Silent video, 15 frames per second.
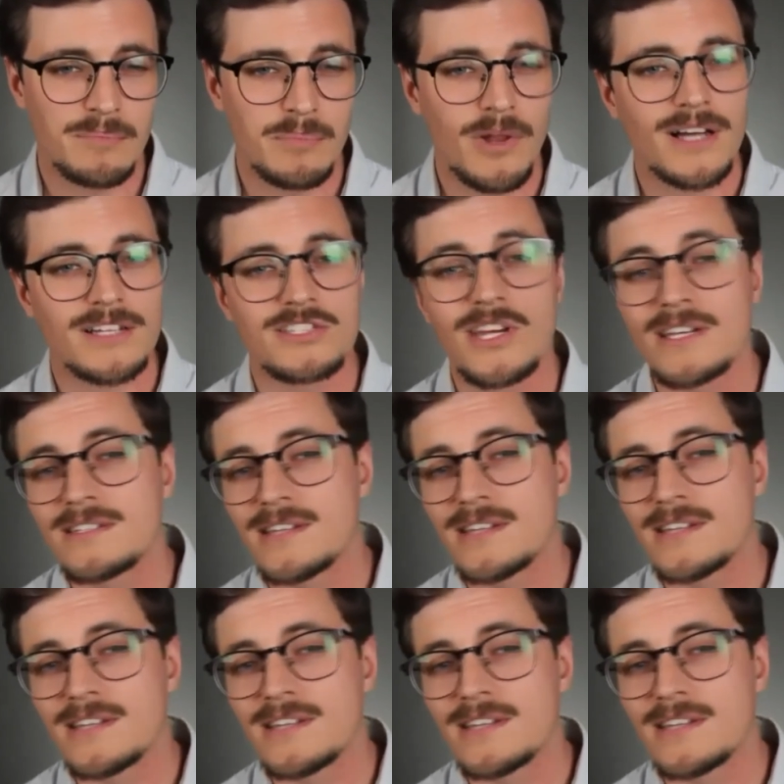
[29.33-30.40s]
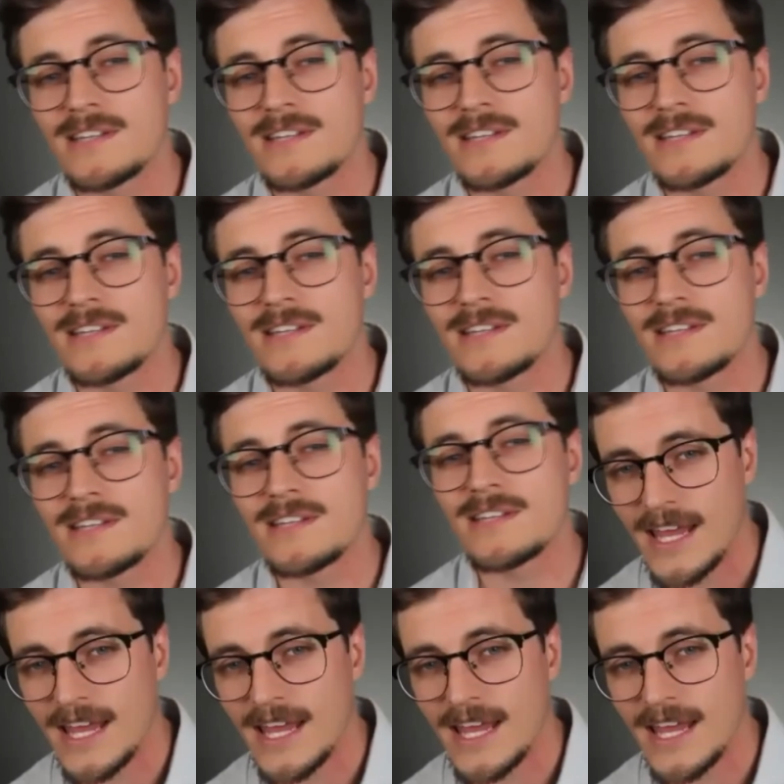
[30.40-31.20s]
blockchain technology can have on